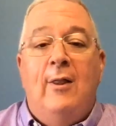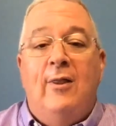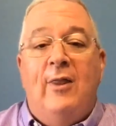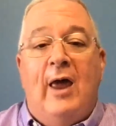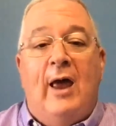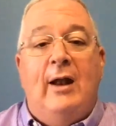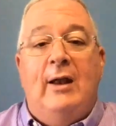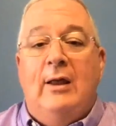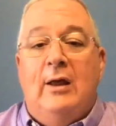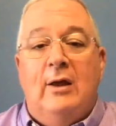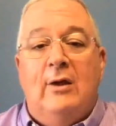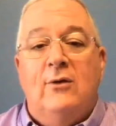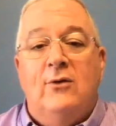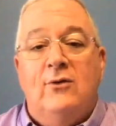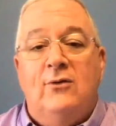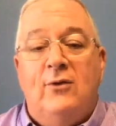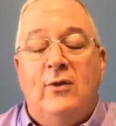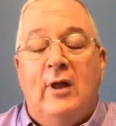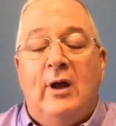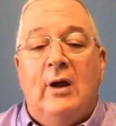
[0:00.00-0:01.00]
that
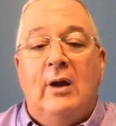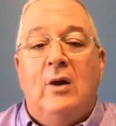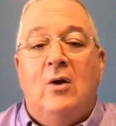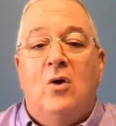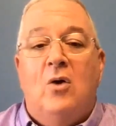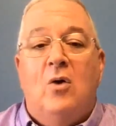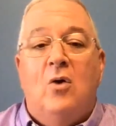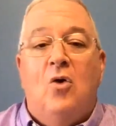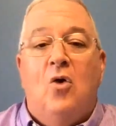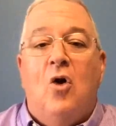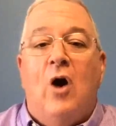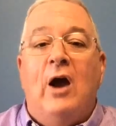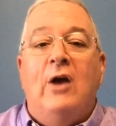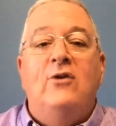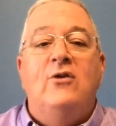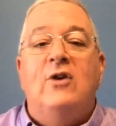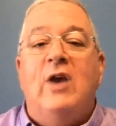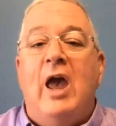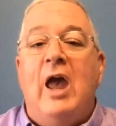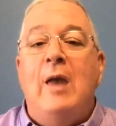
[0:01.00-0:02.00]
is, that
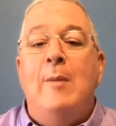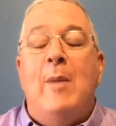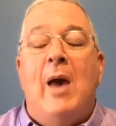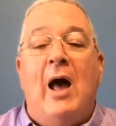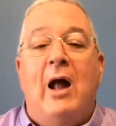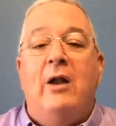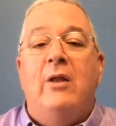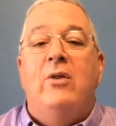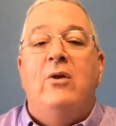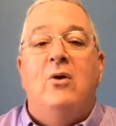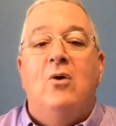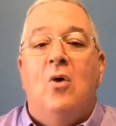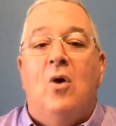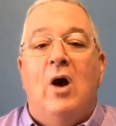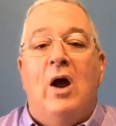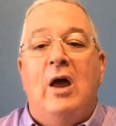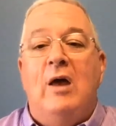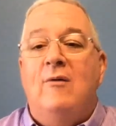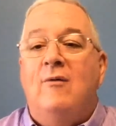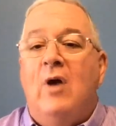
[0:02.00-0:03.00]
Christ came out of the
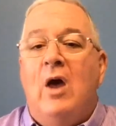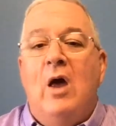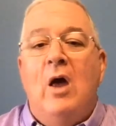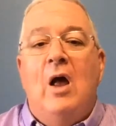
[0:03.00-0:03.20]
grave